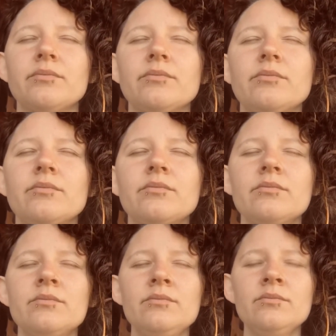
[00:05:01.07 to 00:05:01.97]

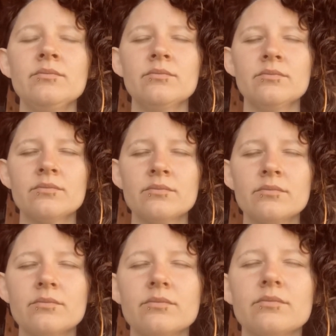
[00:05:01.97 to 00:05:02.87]

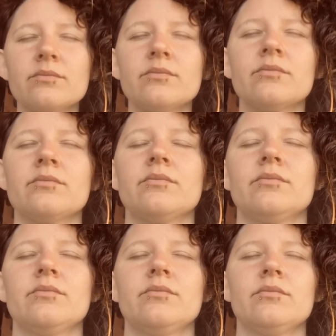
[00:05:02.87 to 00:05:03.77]

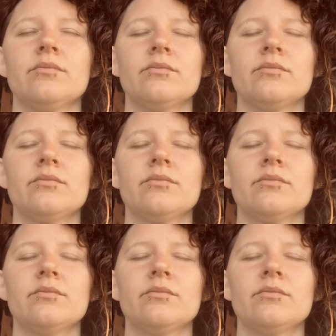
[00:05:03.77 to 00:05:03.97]
[no speech]